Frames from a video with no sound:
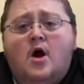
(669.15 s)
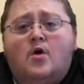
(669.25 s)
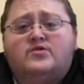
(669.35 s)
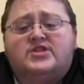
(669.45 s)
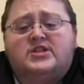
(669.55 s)

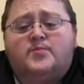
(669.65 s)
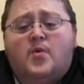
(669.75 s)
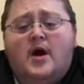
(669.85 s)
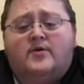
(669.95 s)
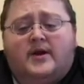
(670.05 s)
Hostess
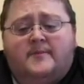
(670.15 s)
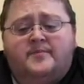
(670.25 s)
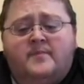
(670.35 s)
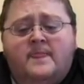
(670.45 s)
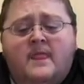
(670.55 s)
Brownie.
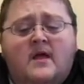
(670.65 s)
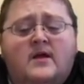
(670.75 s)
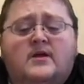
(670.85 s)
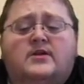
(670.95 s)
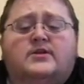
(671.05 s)

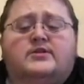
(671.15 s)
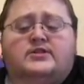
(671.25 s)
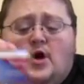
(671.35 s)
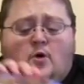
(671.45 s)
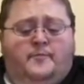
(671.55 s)

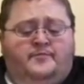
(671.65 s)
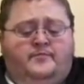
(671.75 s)
So